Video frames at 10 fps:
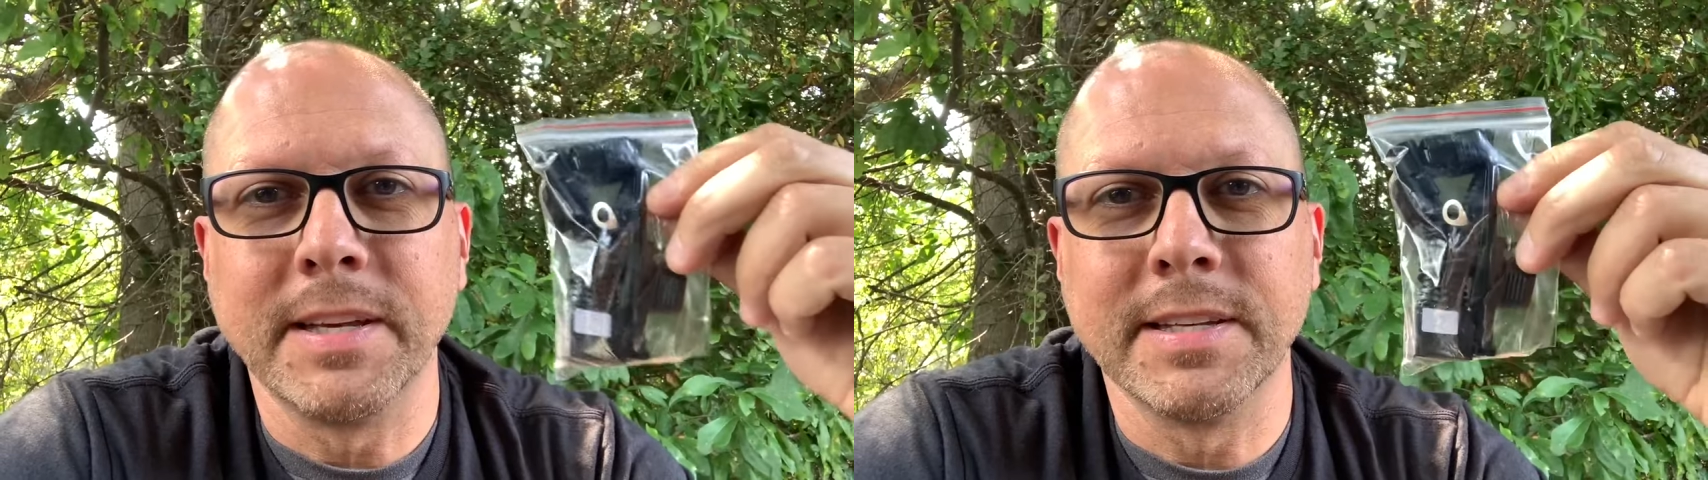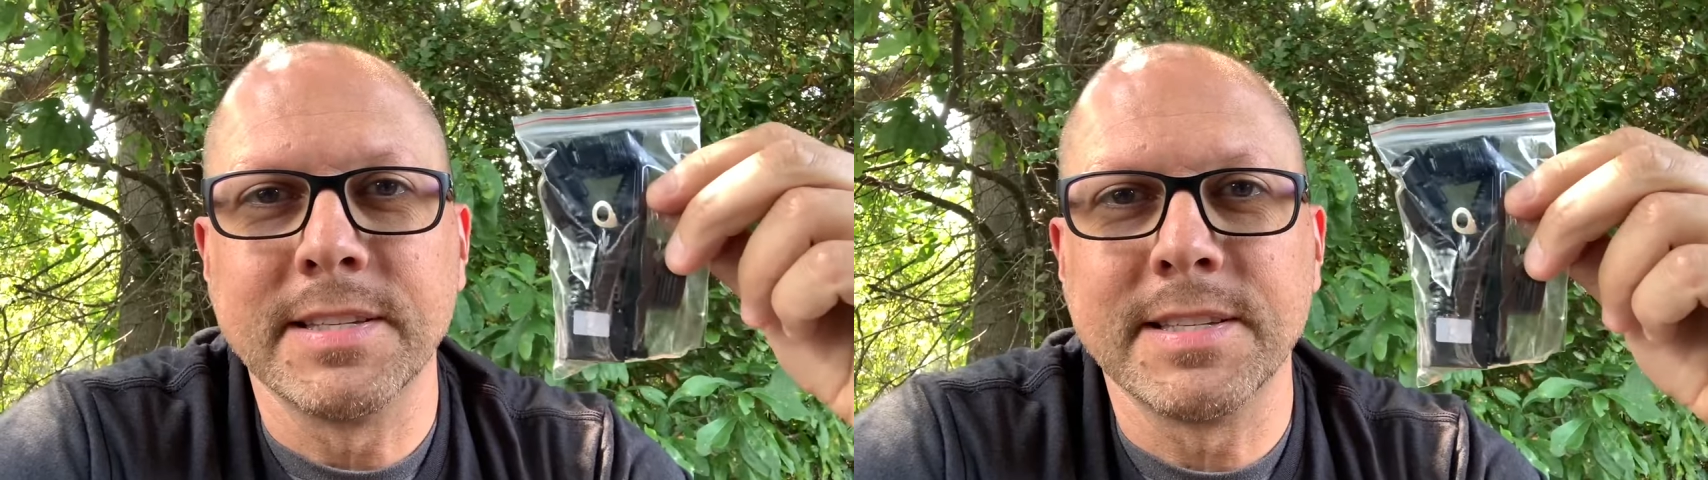
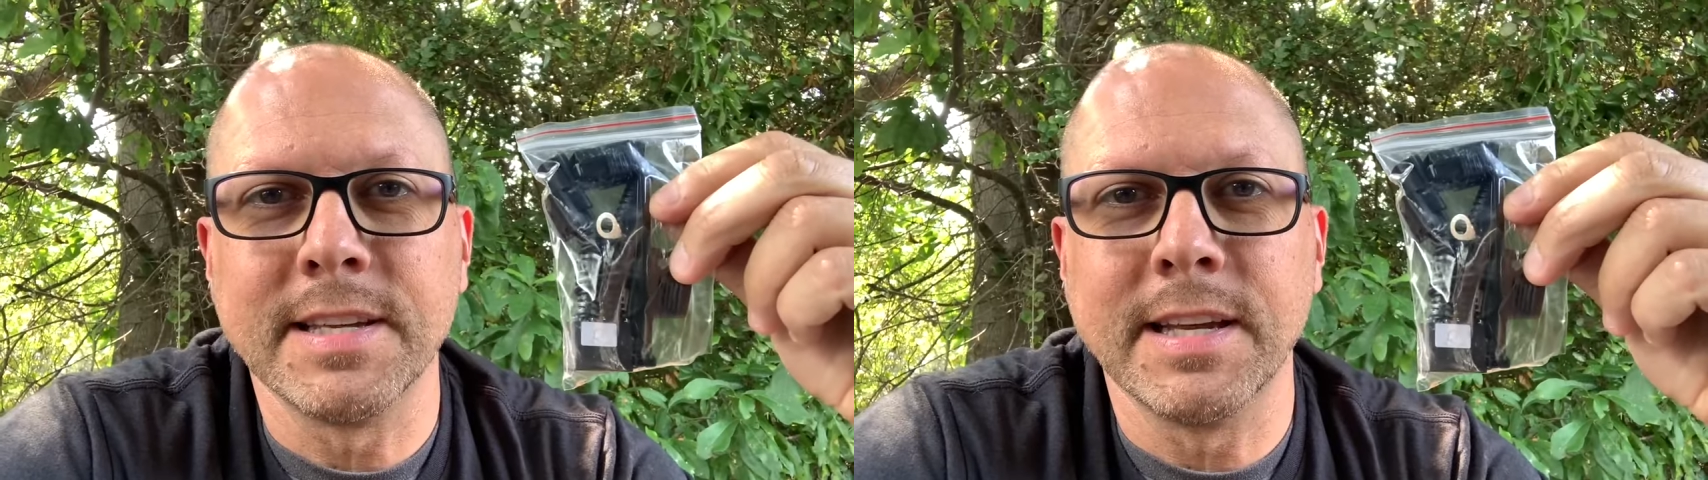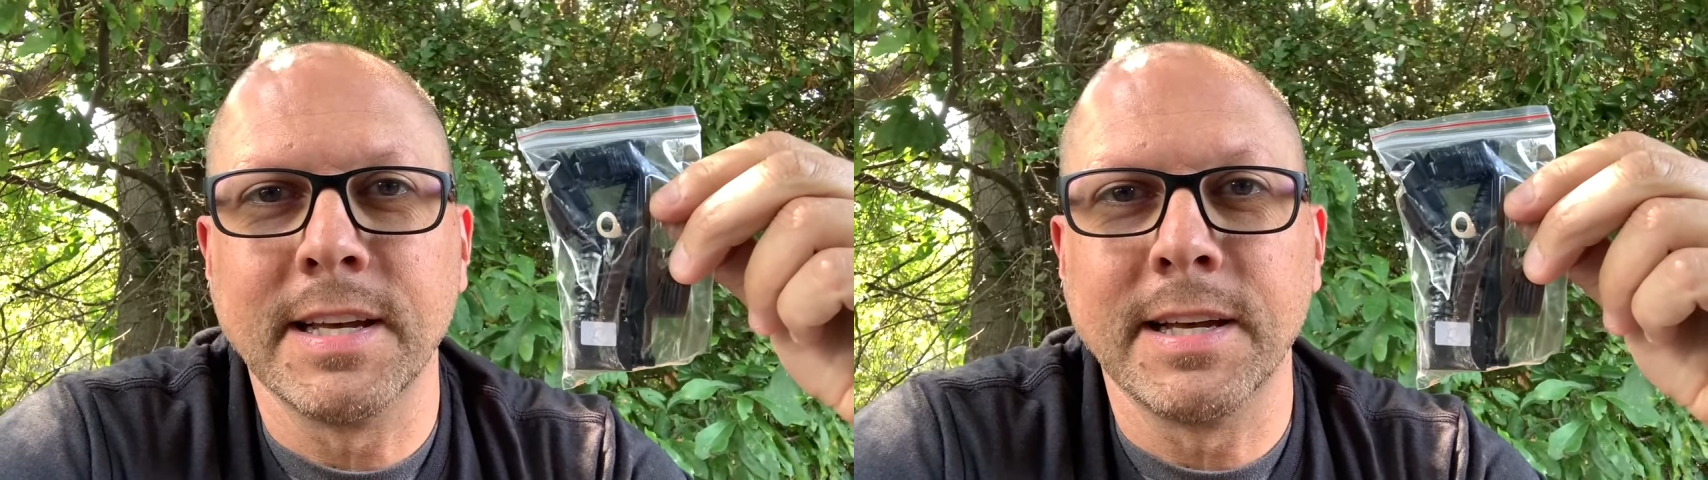Cause
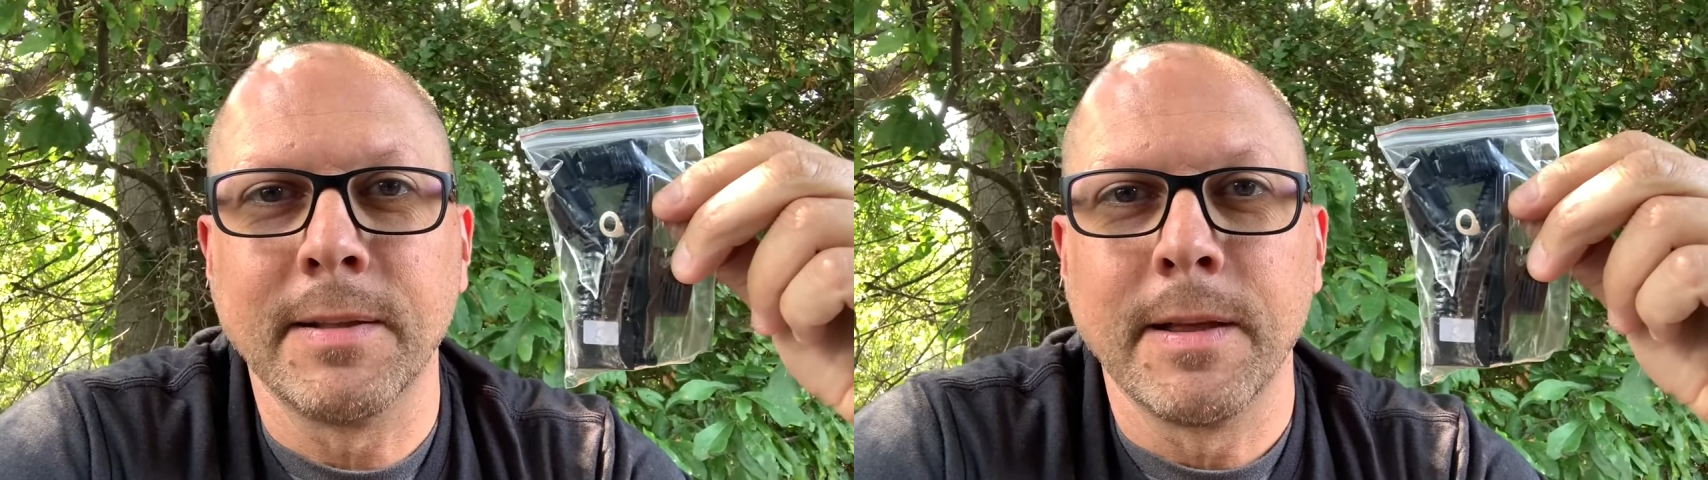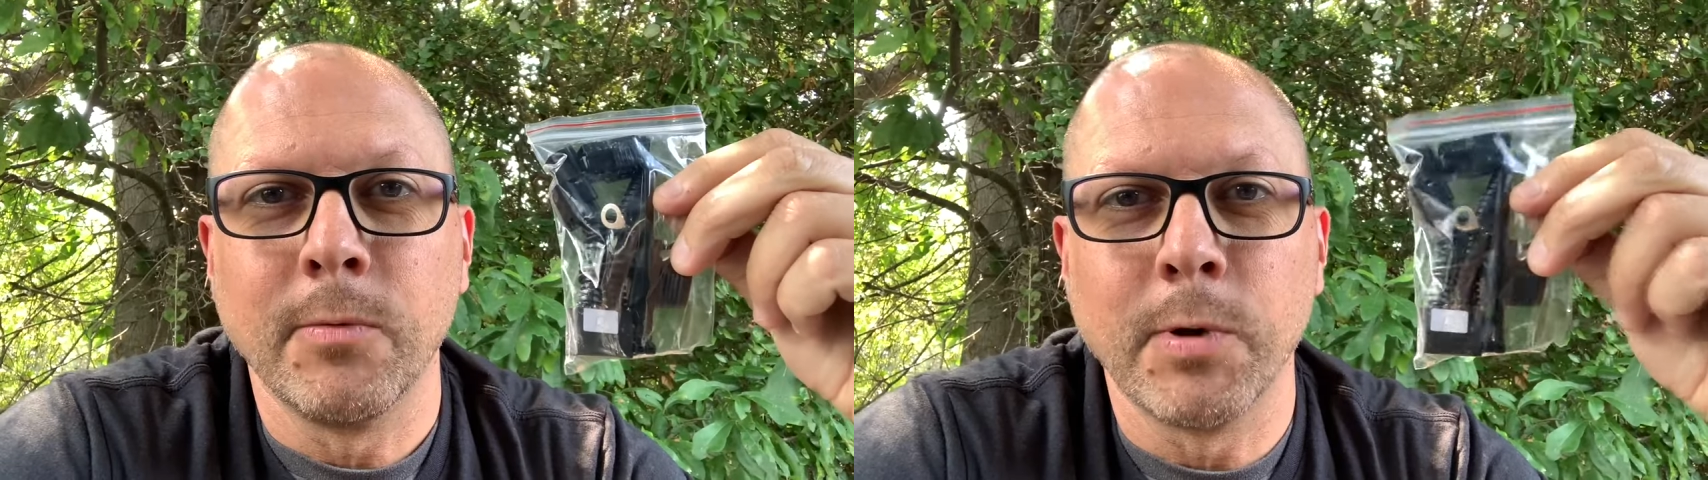
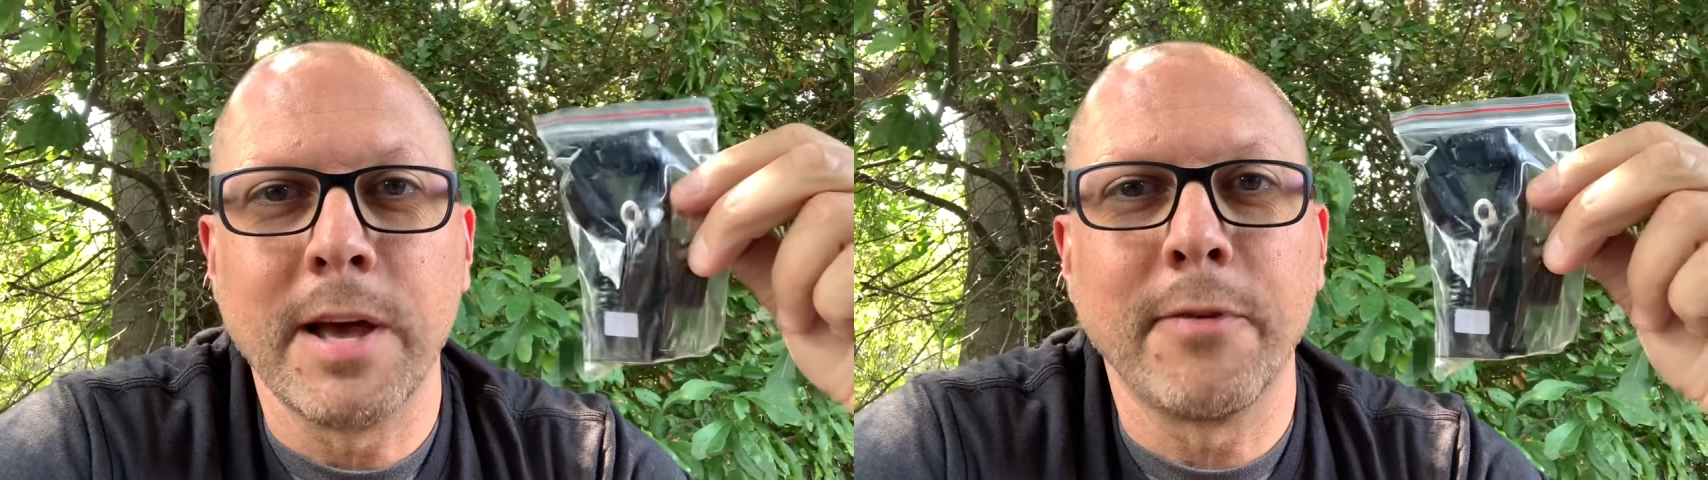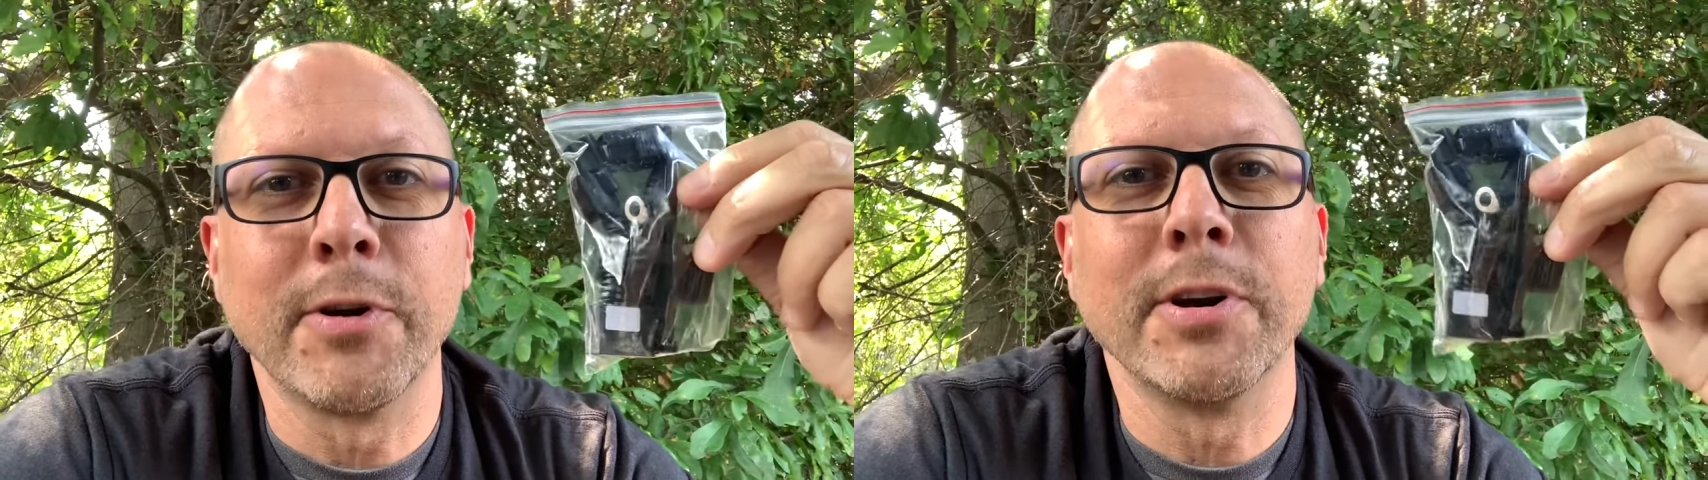what
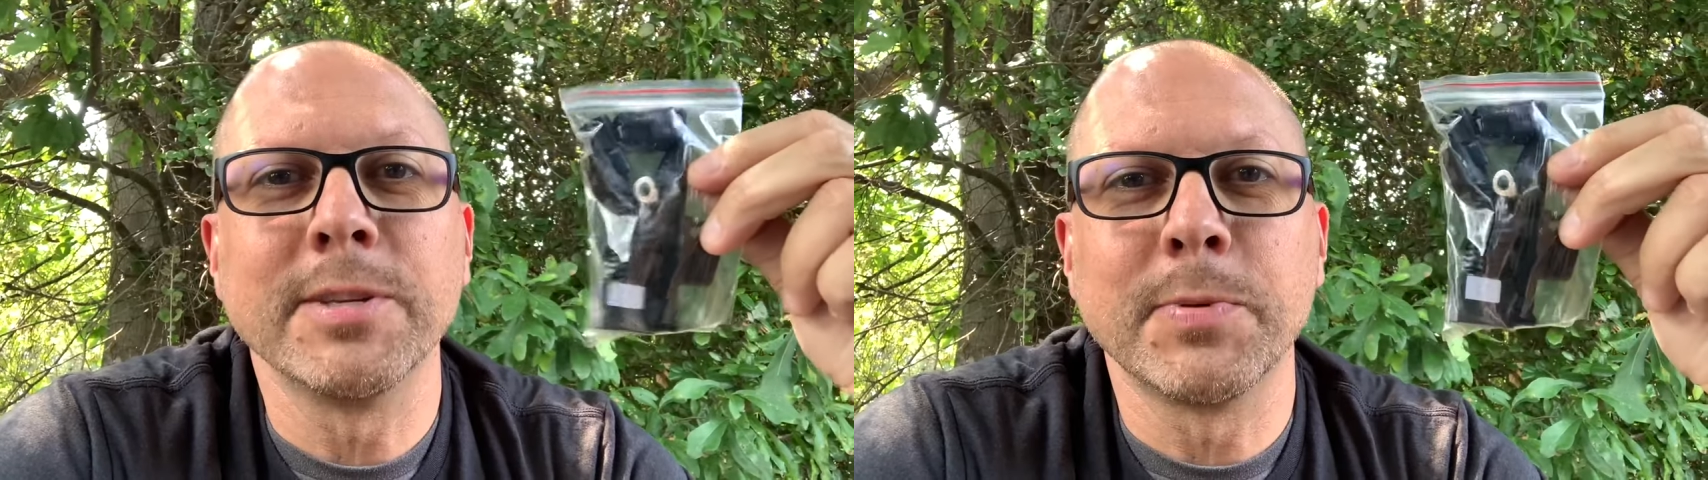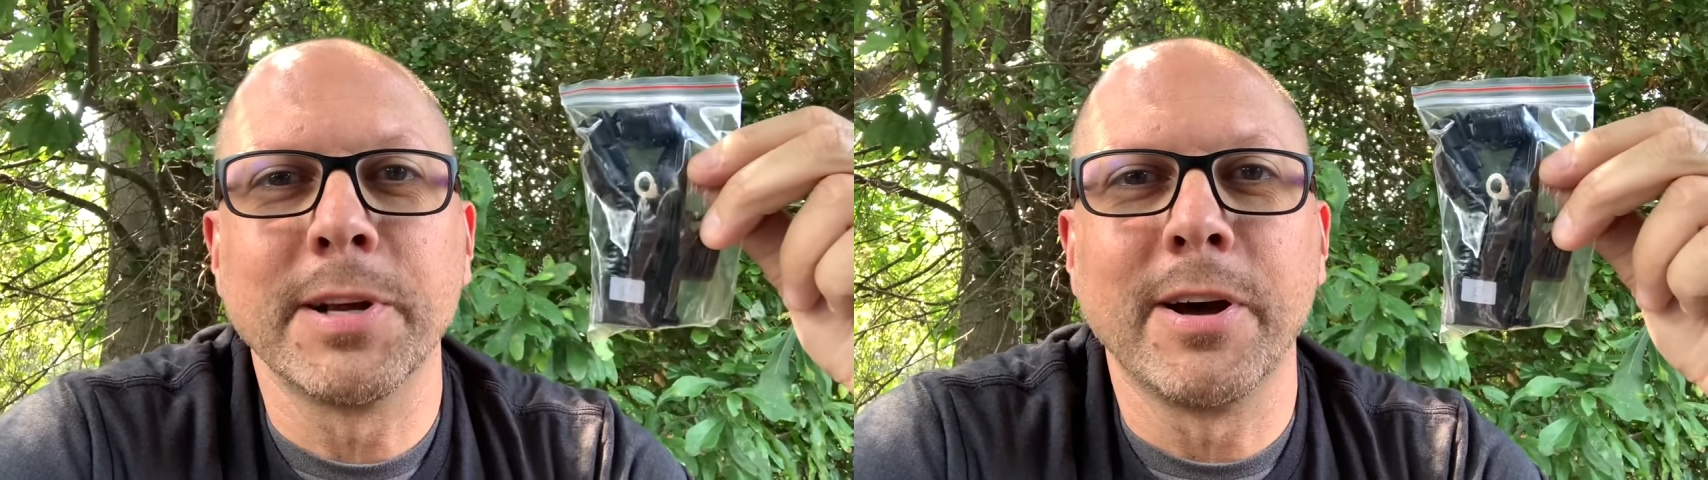I've heard, it's
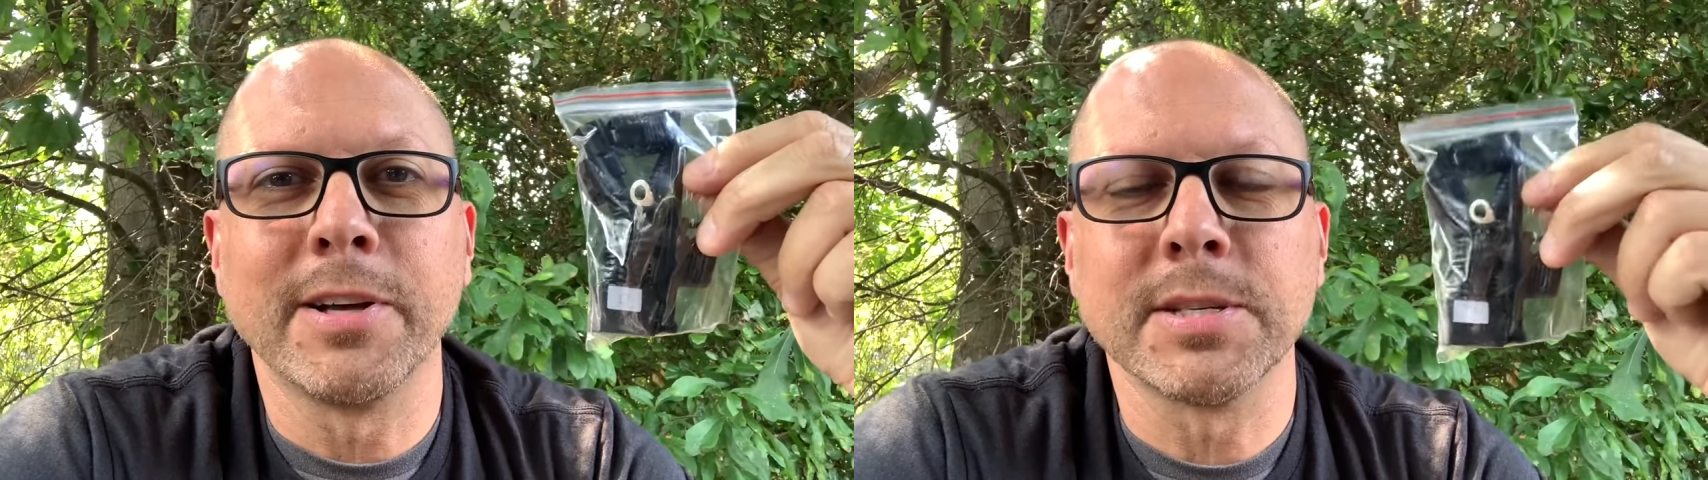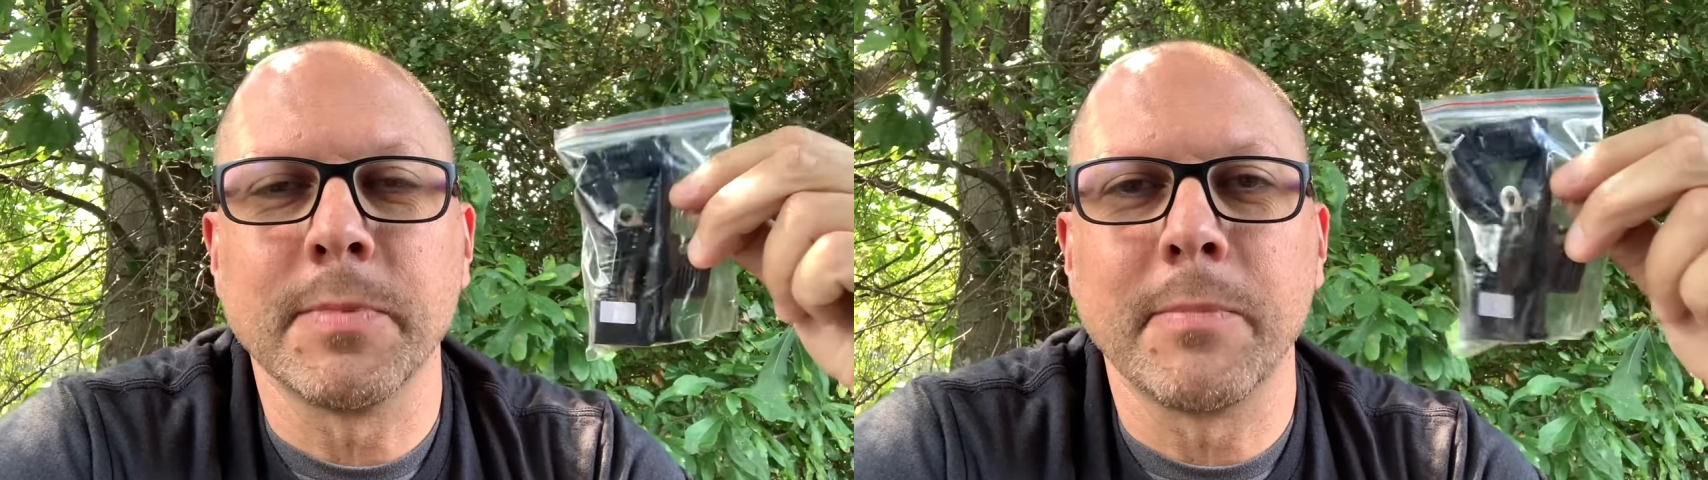pretty awesome.